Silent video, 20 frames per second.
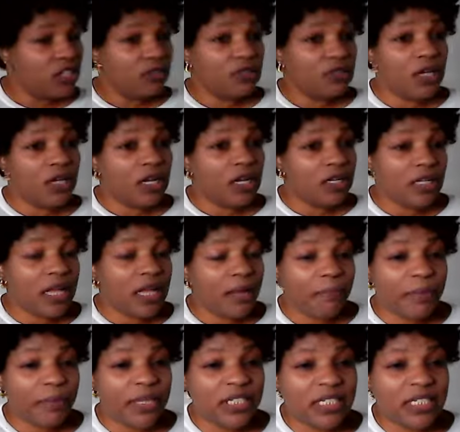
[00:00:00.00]
The other
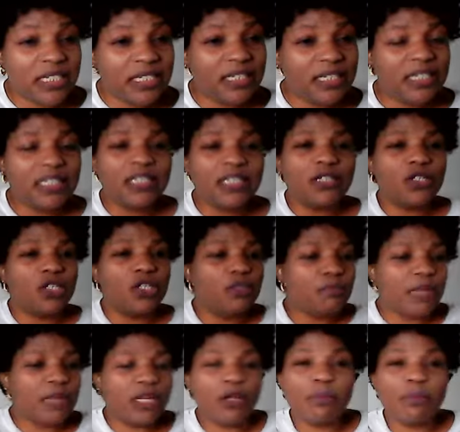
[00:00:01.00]
person, he
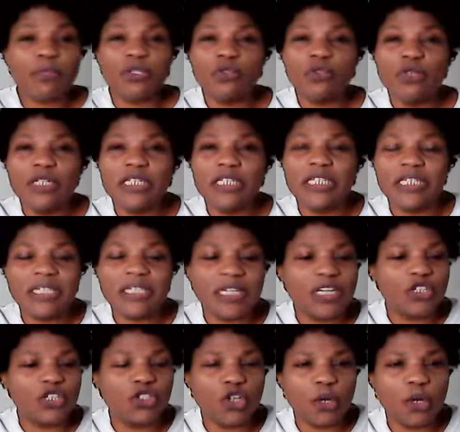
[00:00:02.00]
may not be doing the
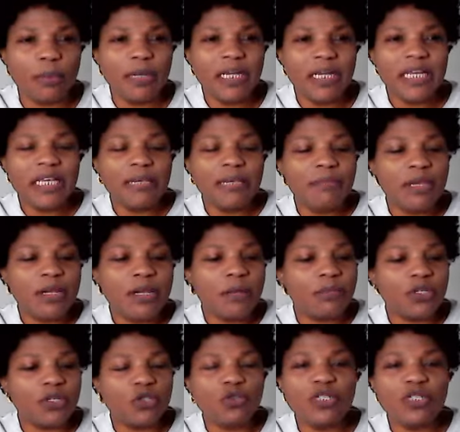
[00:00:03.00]
same job, he may not
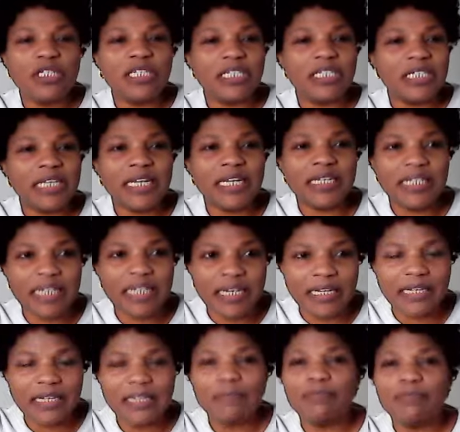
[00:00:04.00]
be doing the same
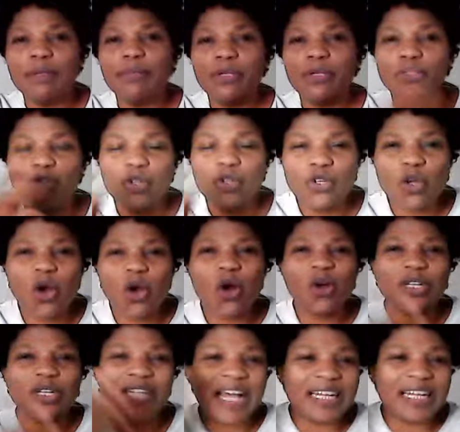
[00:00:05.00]
thing, may be doing
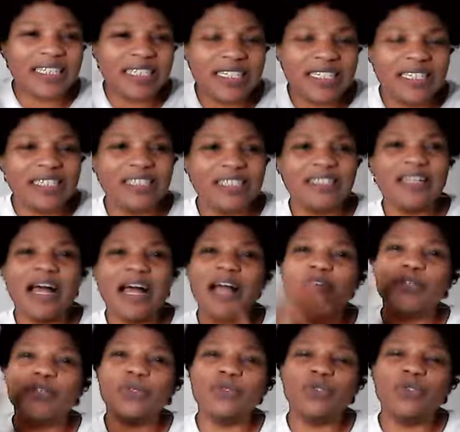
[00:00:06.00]
other things that
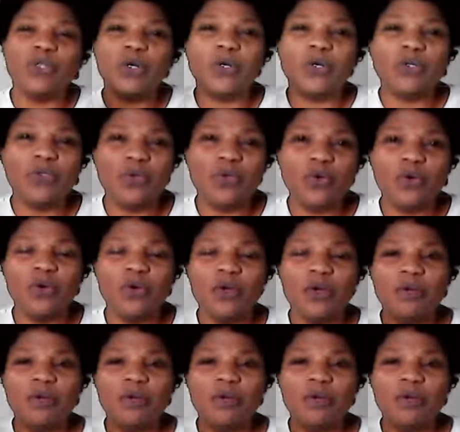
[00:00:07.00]
you don't know.